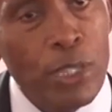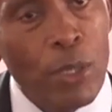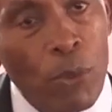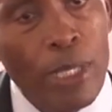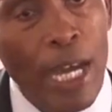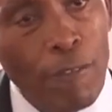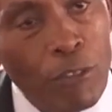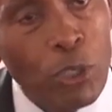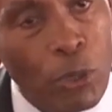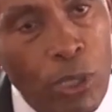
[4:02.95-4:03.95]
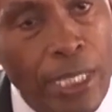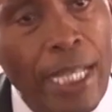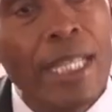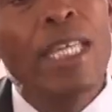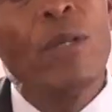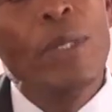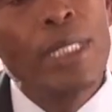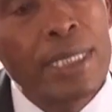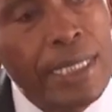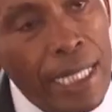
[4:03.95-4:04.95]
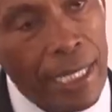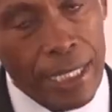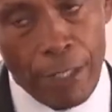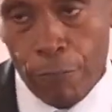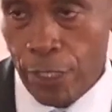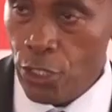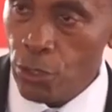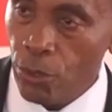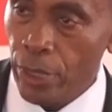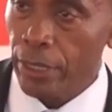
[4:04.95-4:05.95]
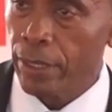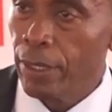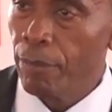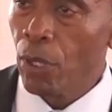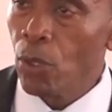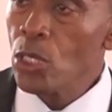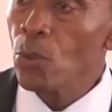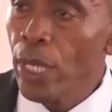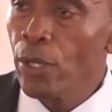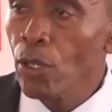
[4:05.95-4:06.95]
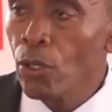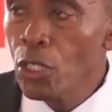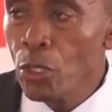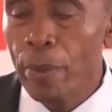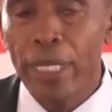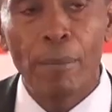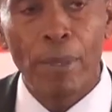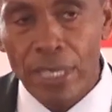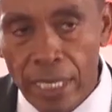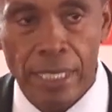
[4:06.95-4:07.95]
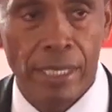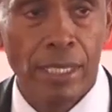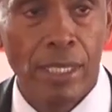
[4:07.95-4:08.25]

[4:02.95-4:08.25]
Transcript: they would have told, and they will tell a different story, because we are not going to be number three.